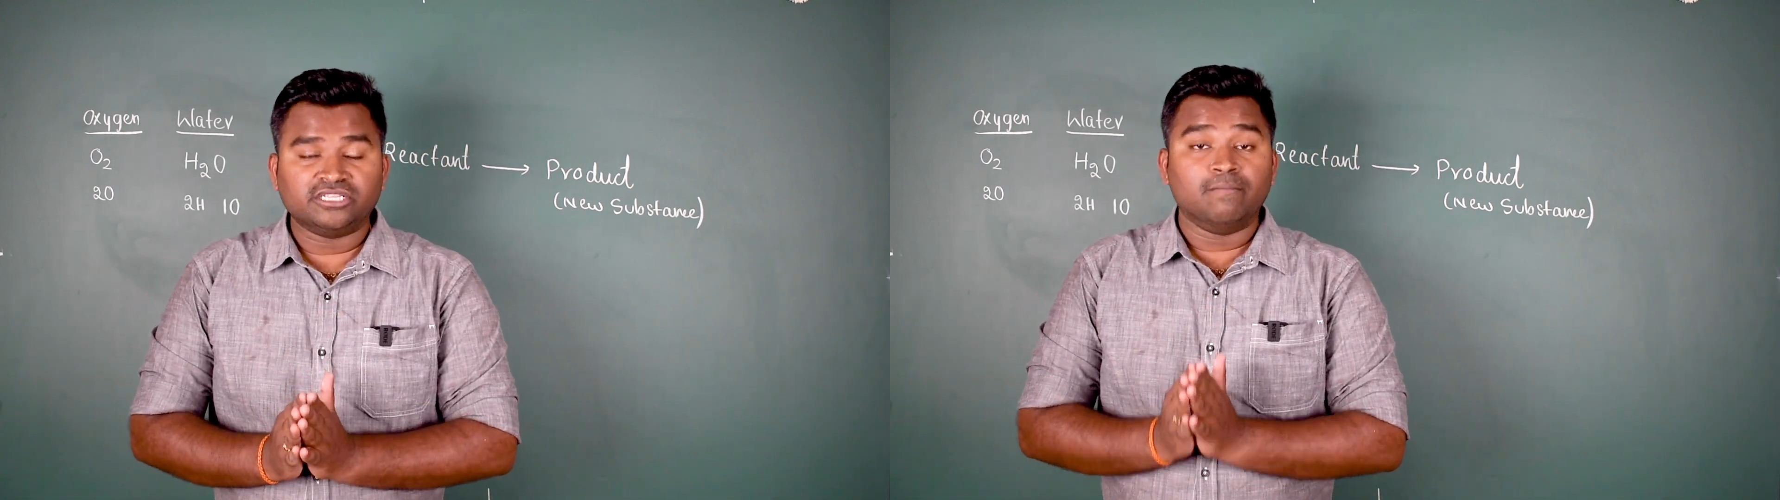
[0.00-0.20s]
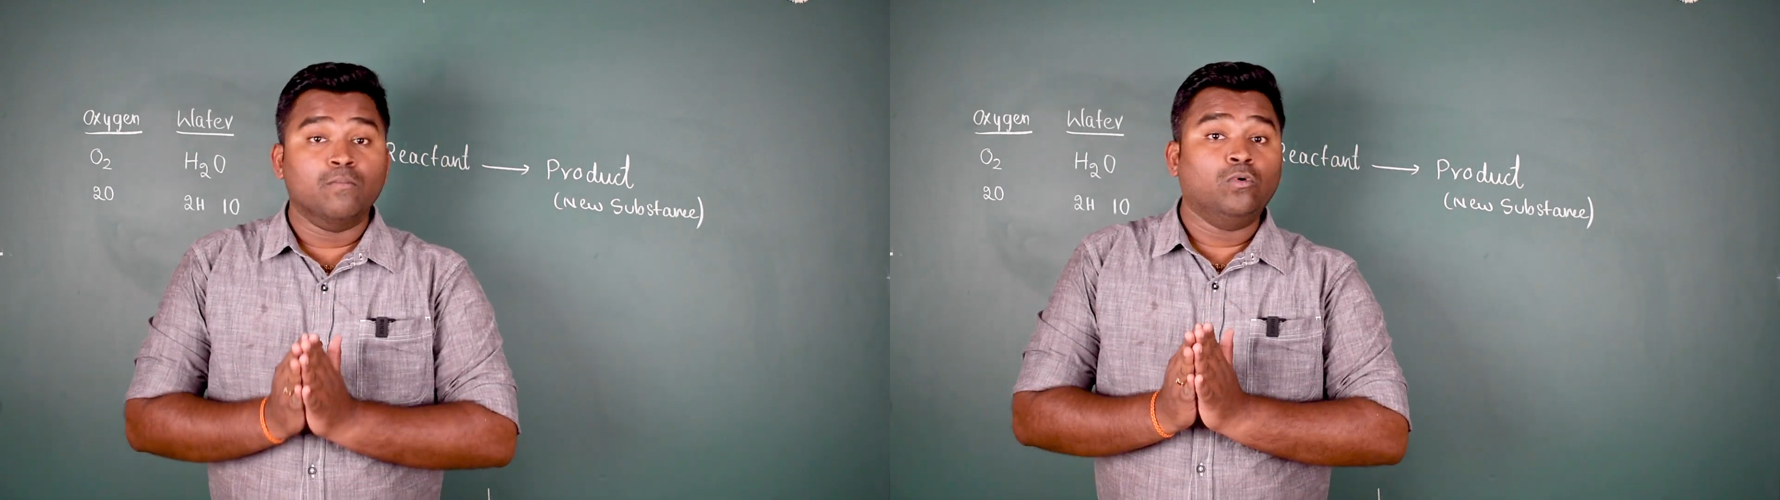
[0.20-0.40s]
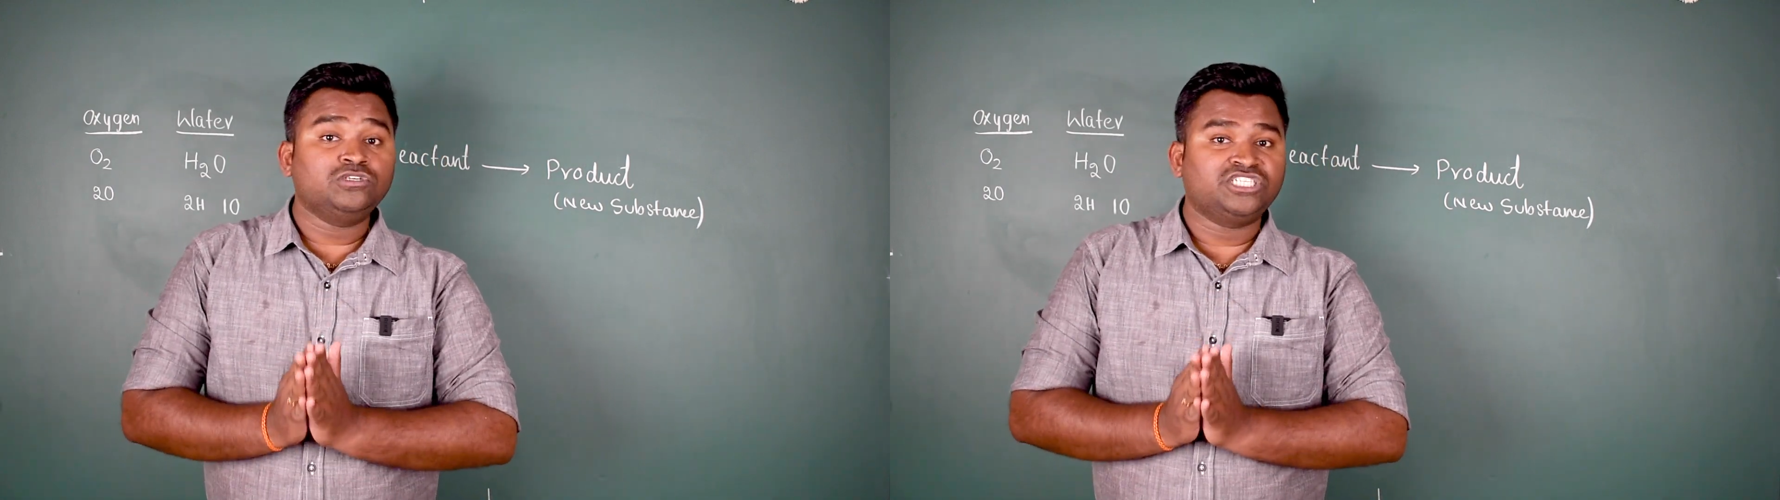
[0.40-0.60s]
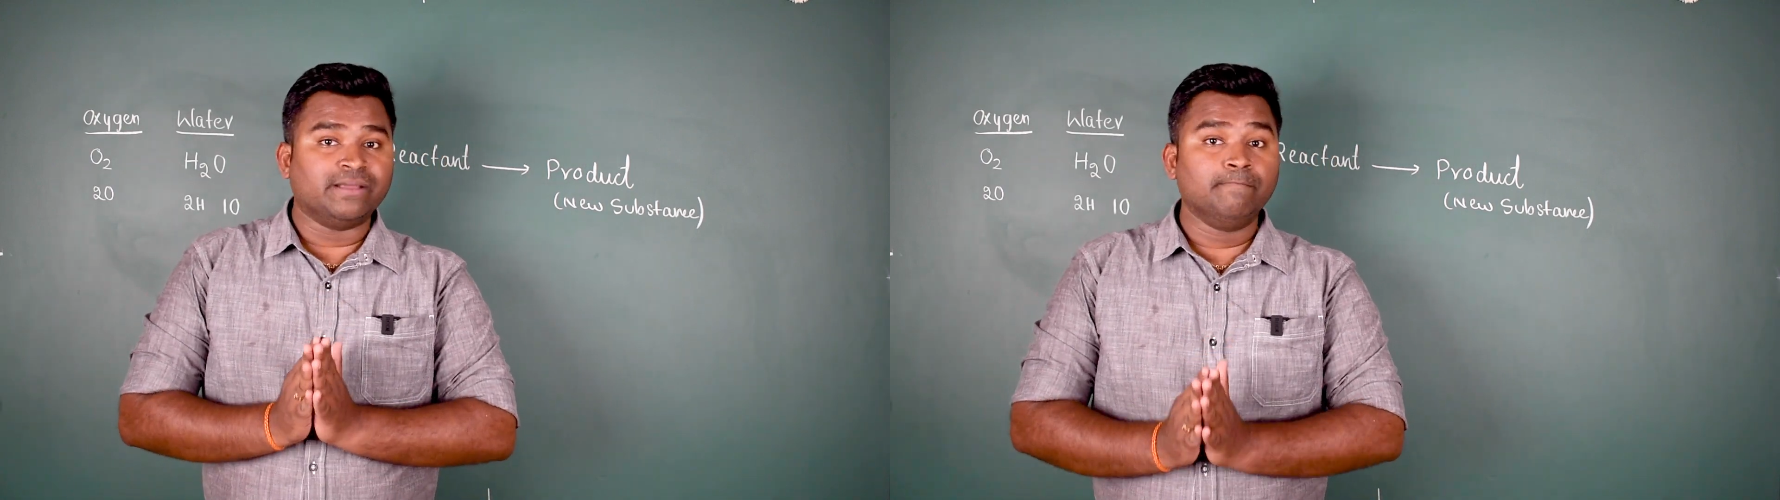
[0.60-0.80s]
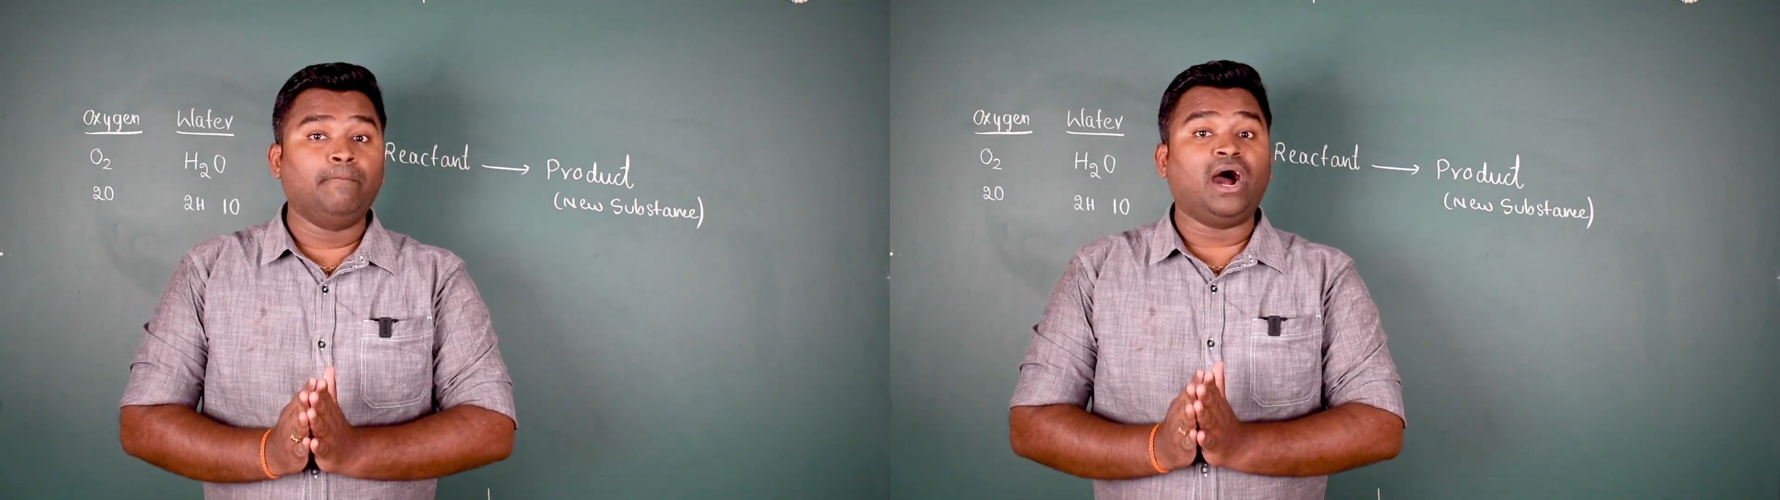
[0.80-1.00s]
the most
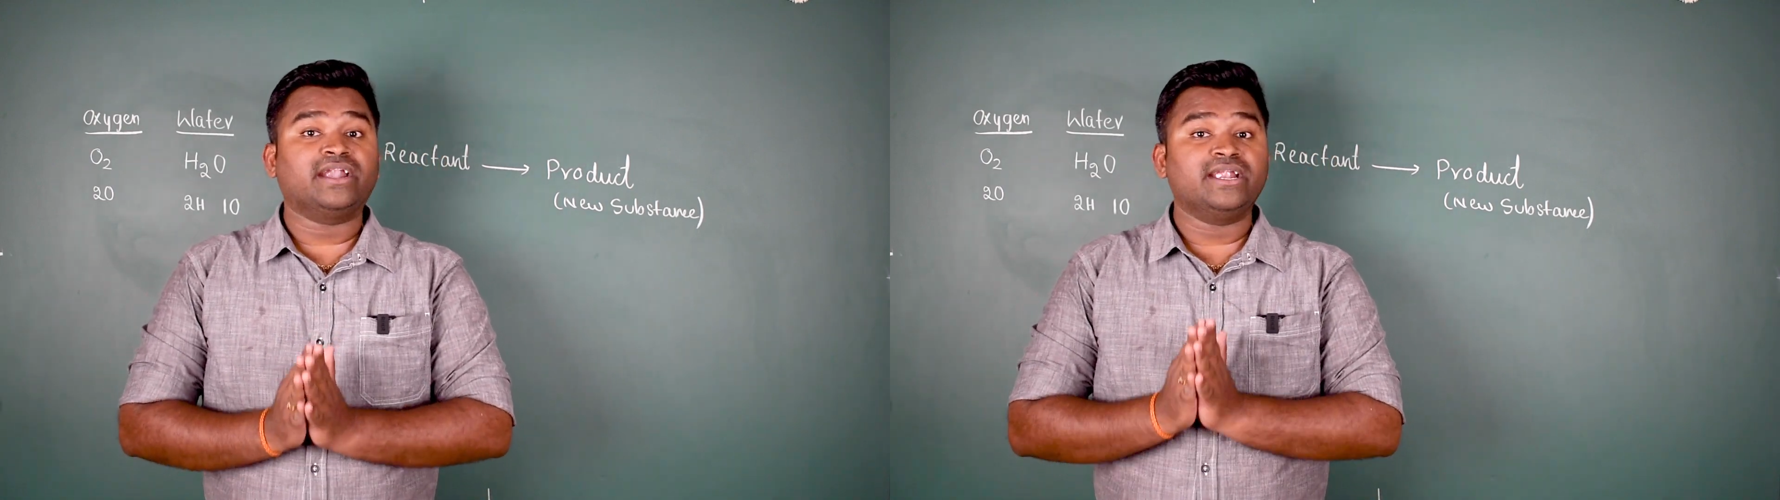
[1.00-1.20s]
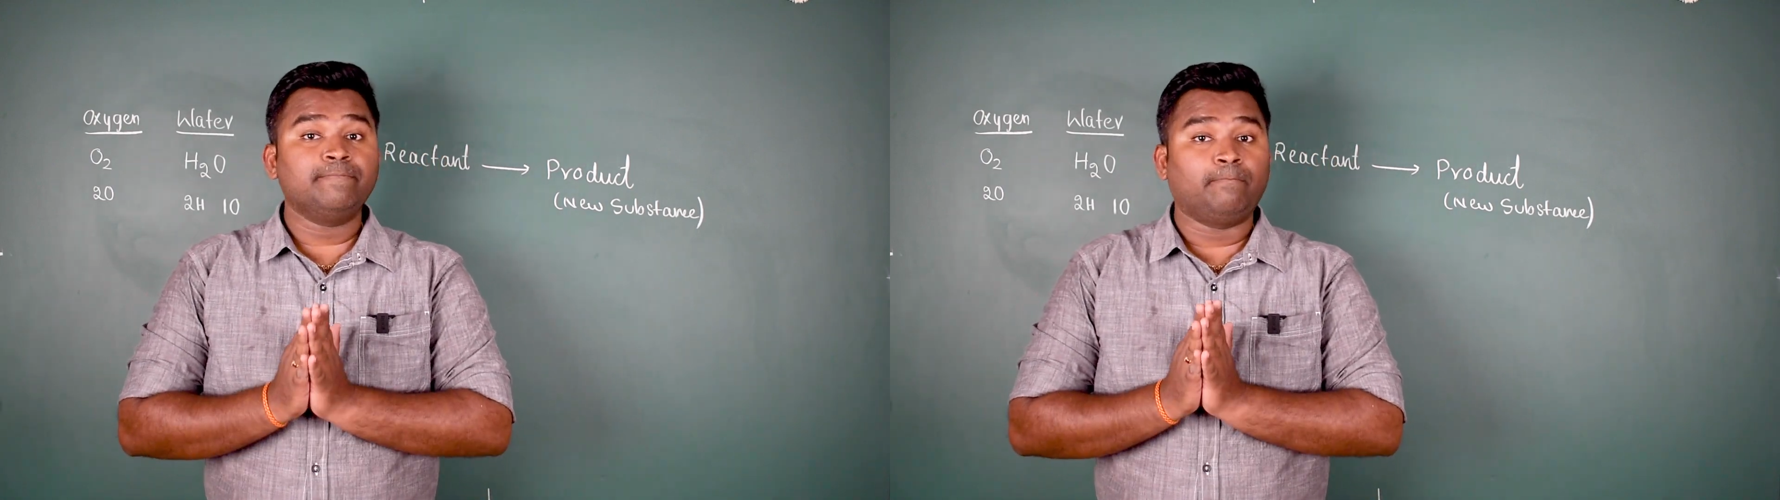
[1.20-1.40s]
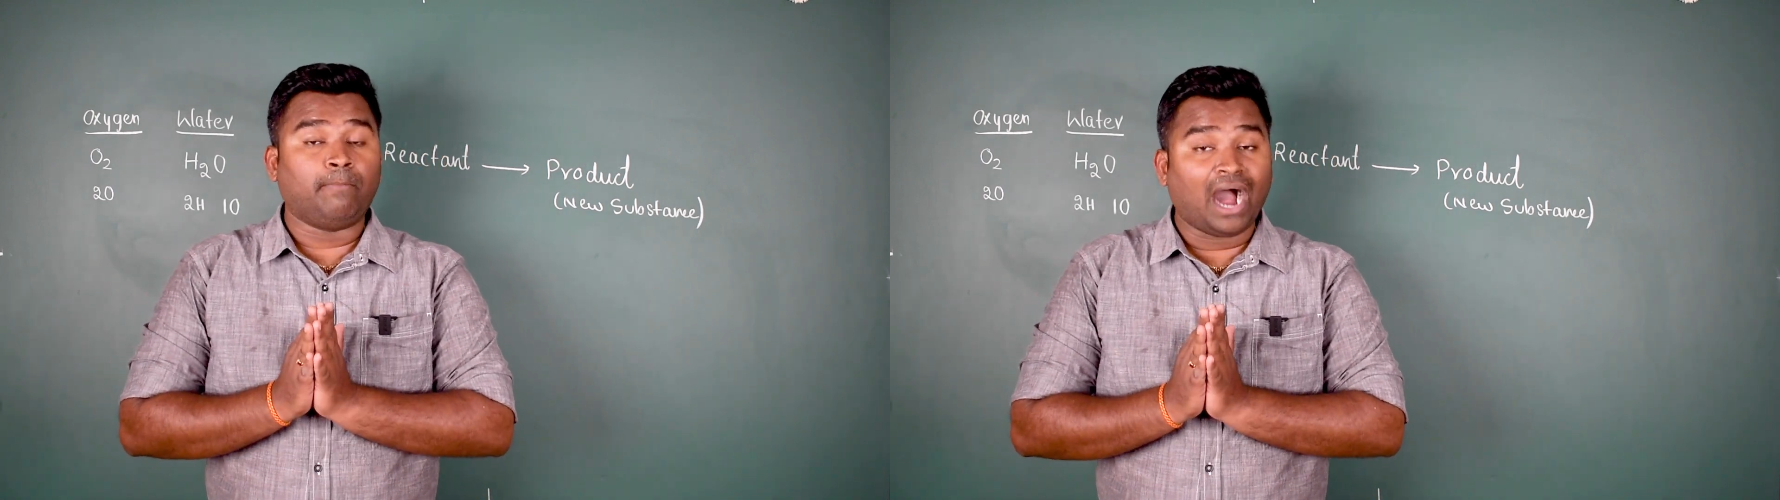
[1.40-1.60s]
important